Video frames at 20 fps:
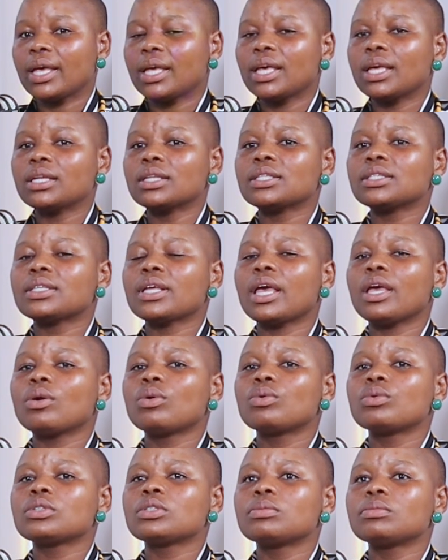I can
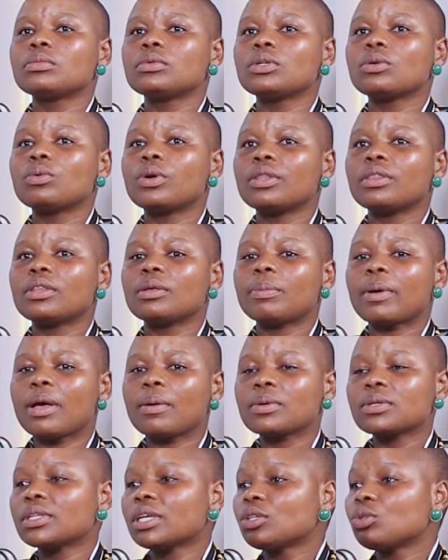say when
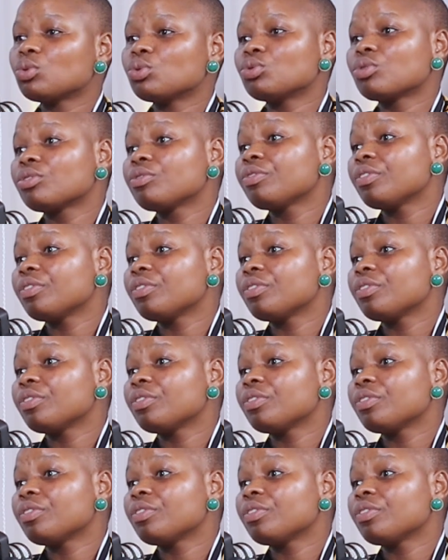the Bible said